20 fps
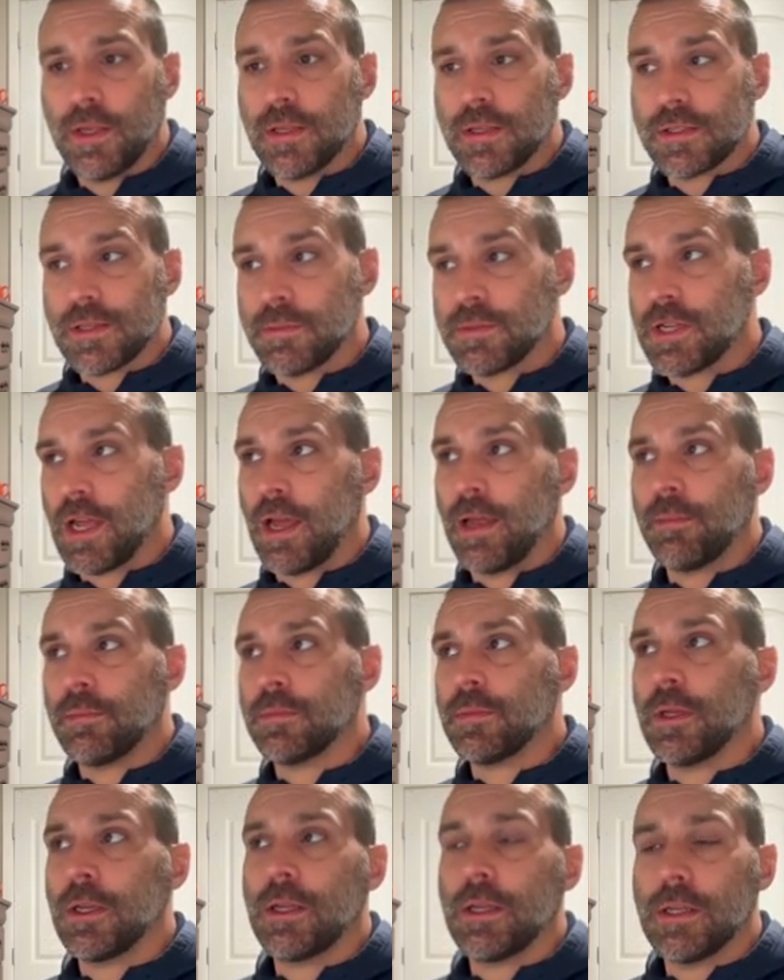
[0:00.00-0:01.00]

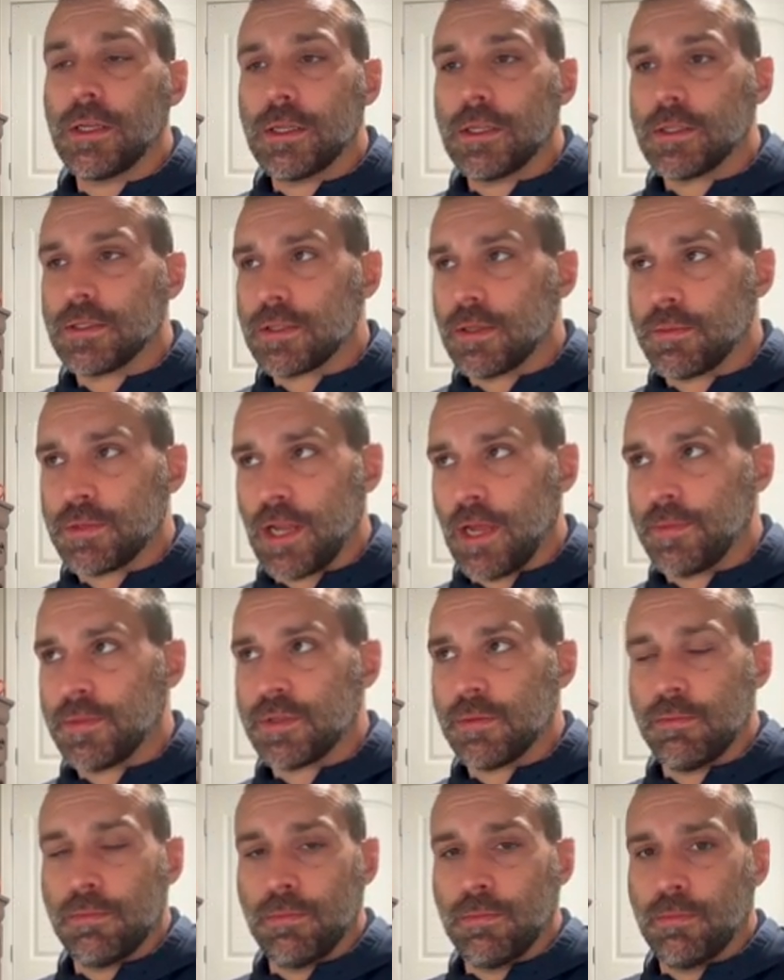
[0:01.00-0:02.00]

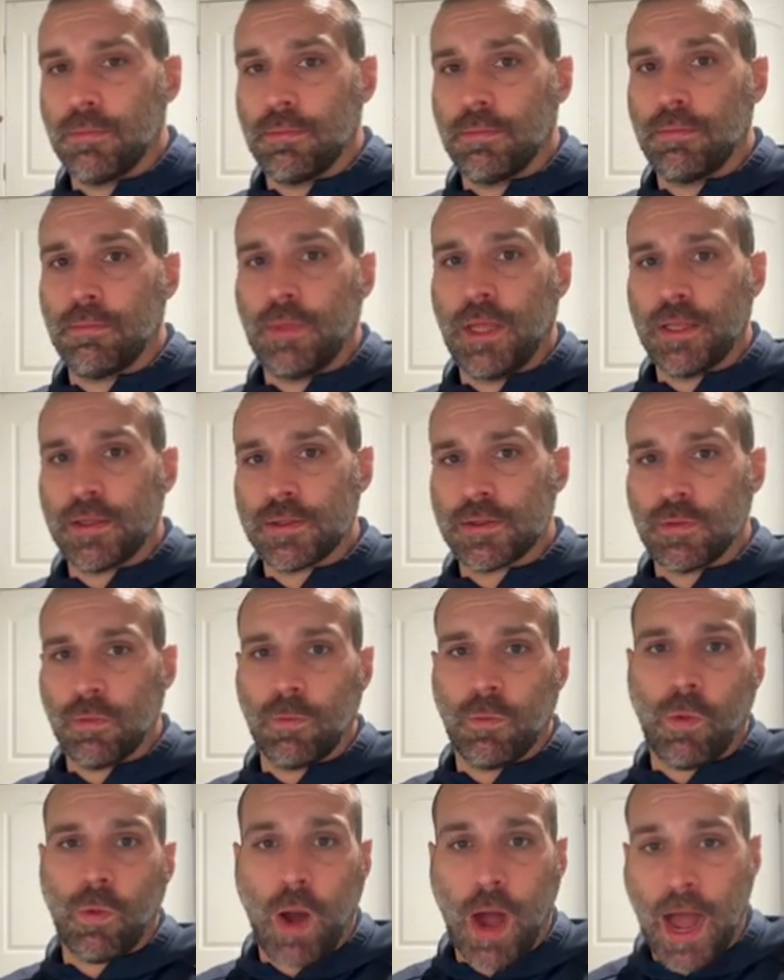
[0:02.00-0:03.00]
Sometimes men's
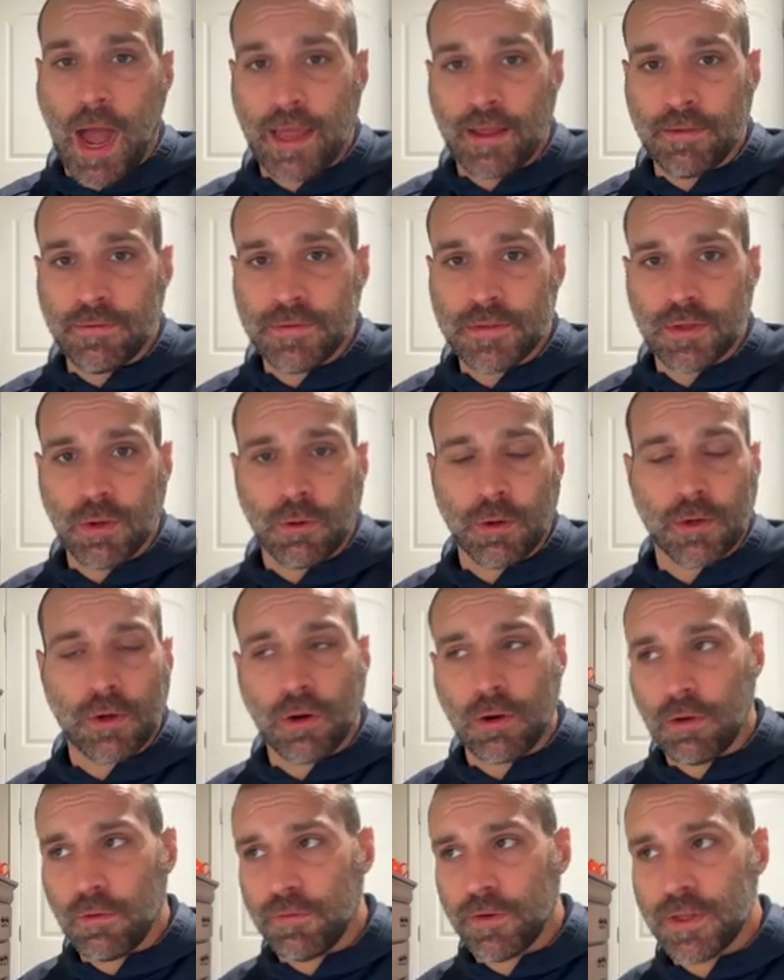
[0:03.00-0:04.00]
wives or
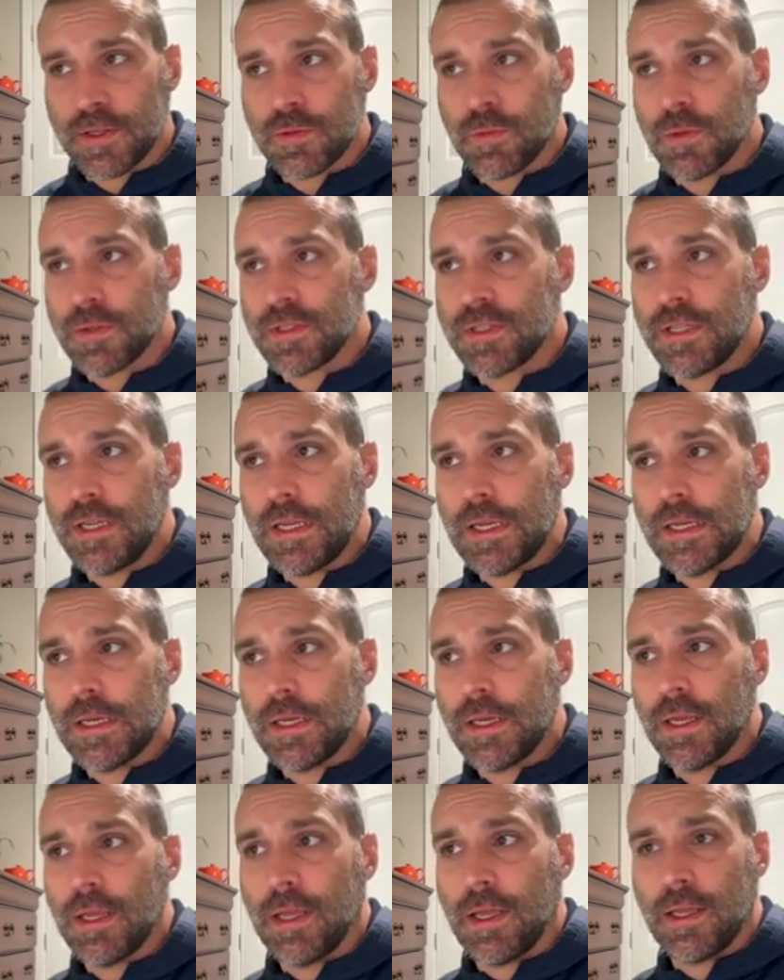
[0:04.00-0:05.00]
girlfriends will see it
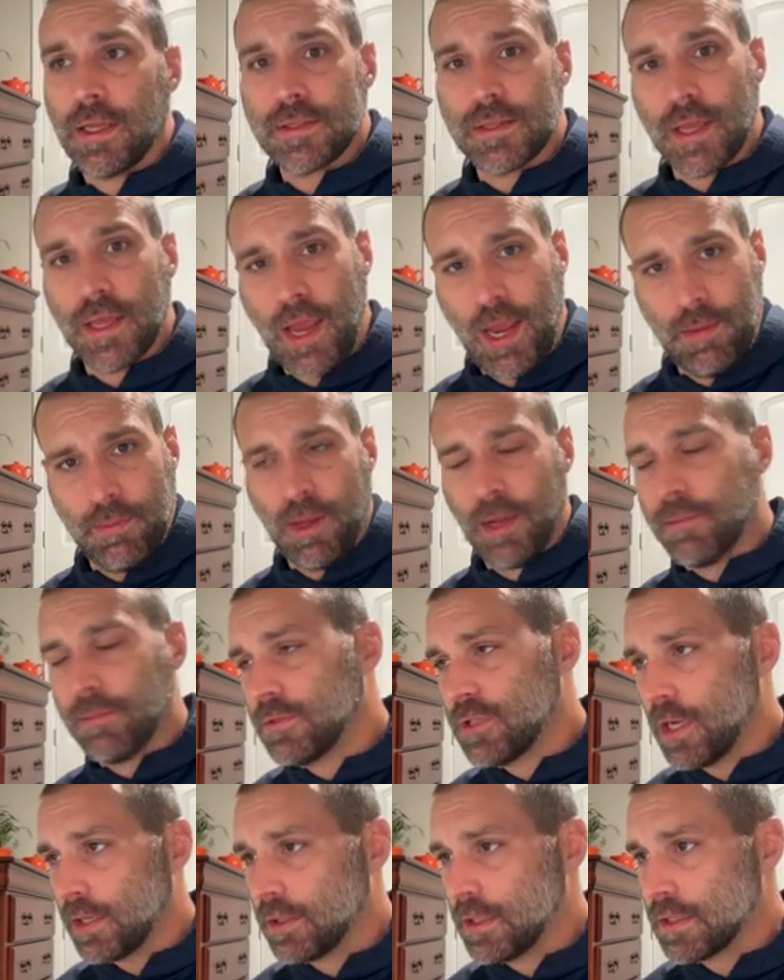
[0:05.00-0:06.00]
and say, hey, babe,
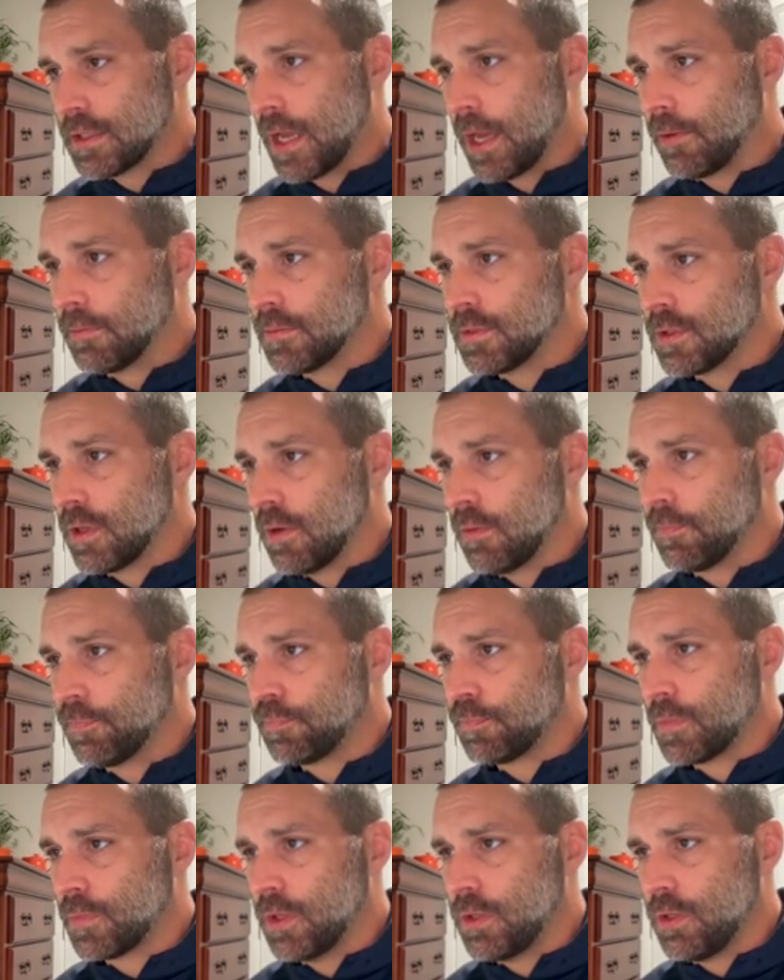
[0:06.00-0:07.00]
check this out. So
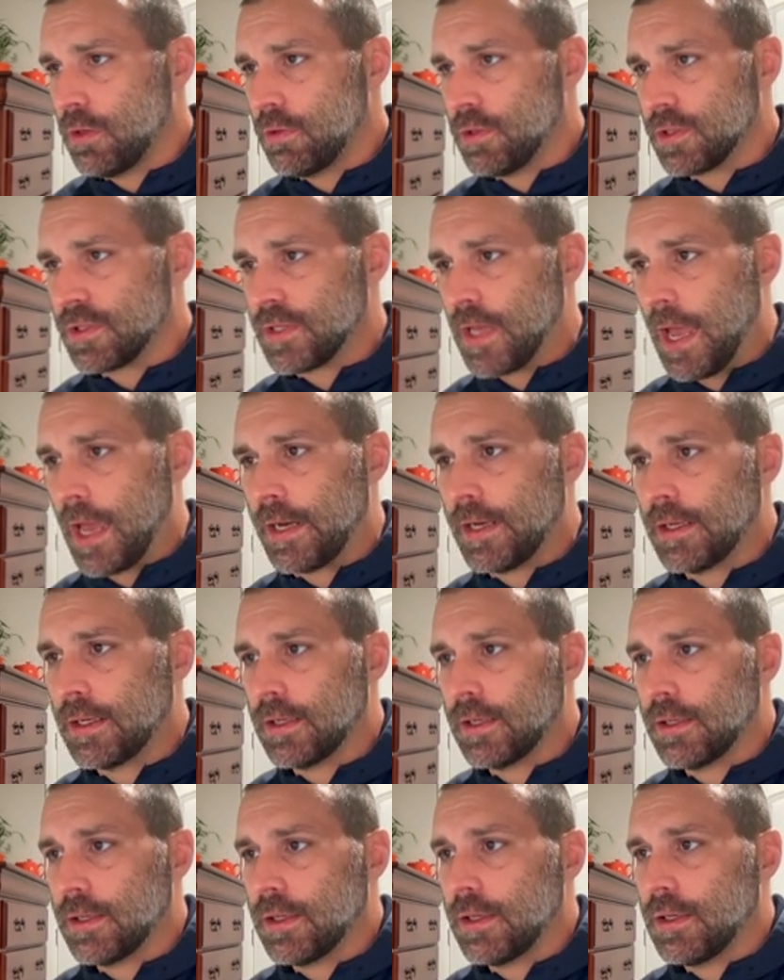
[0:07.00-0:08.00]
you decide.
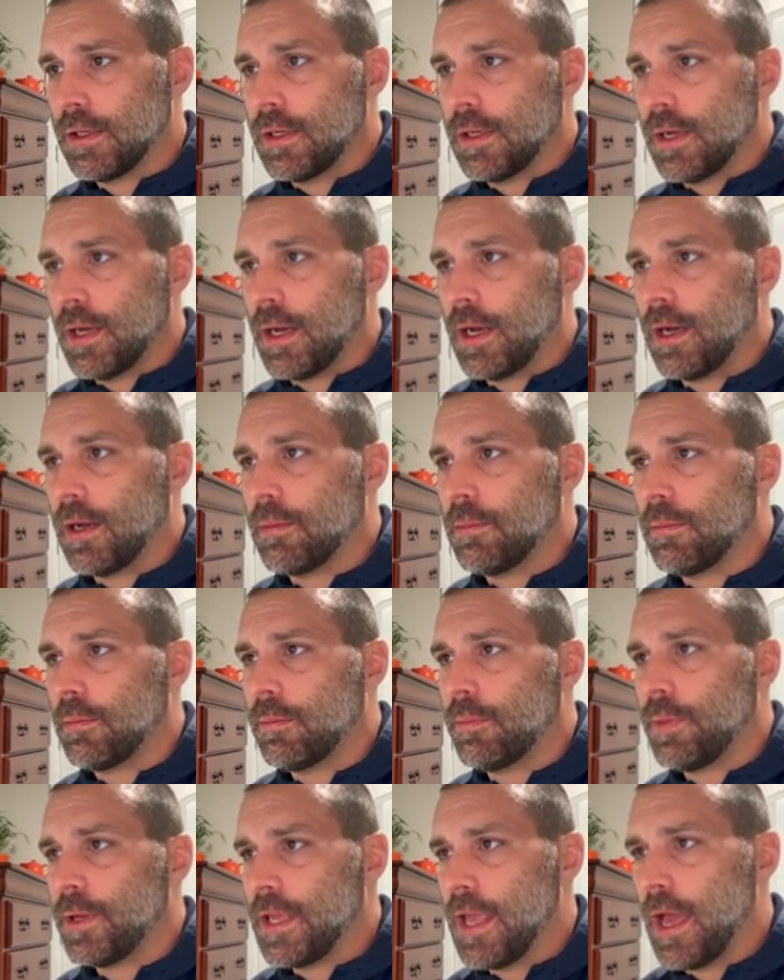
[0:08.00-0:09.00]

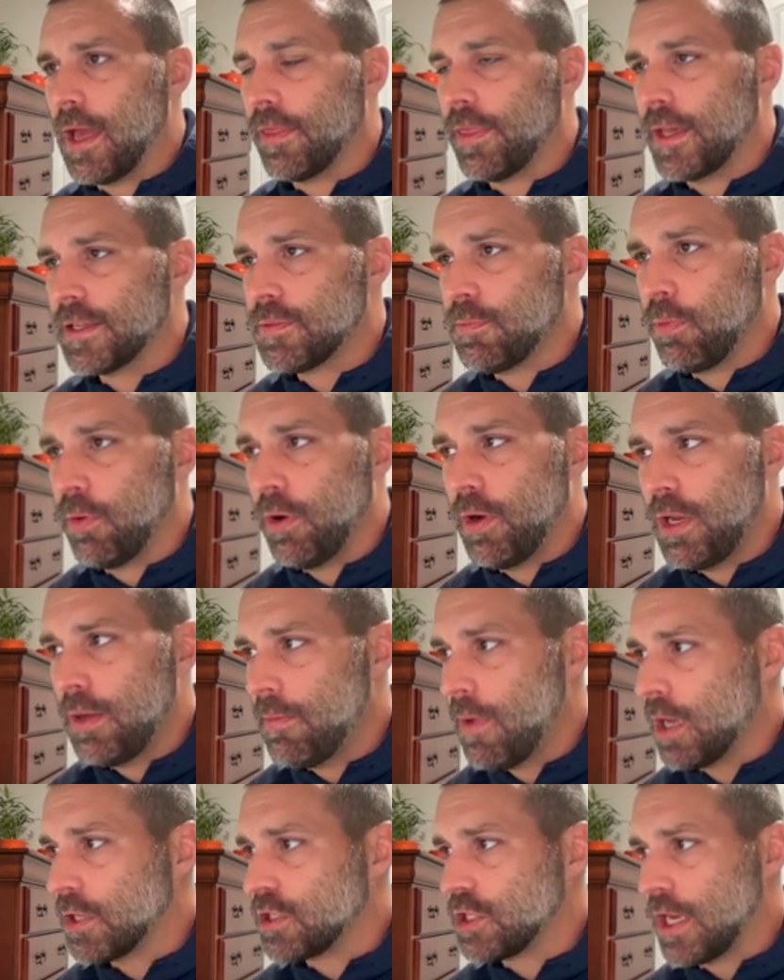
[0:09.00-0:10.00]
But yeah, that's pretty
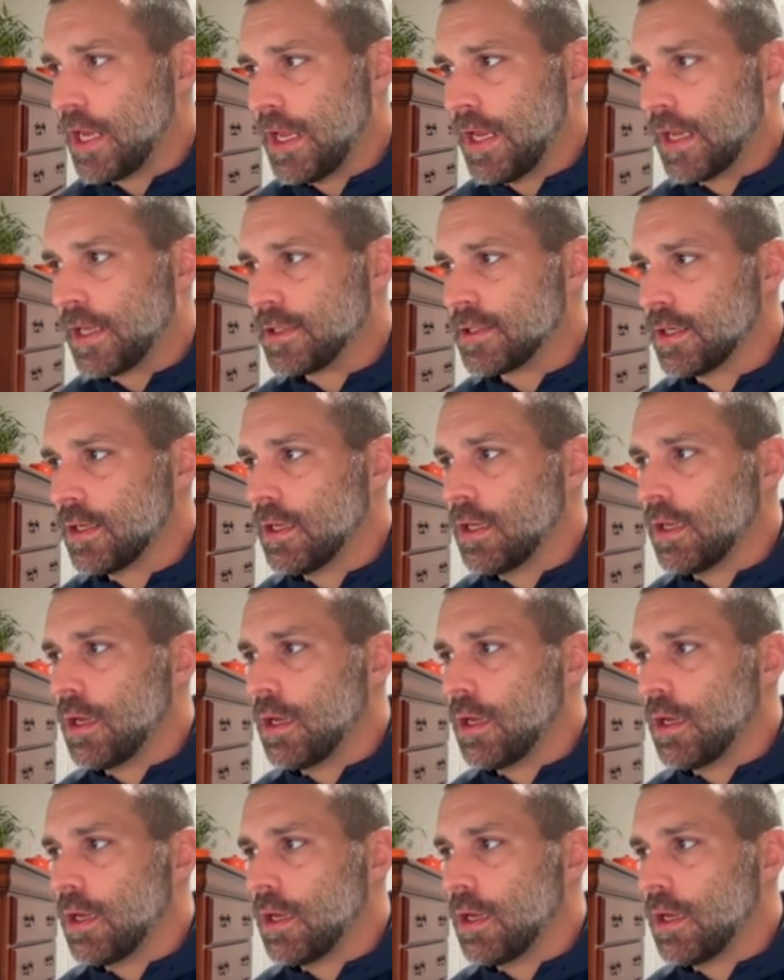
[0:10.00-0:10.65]
much it.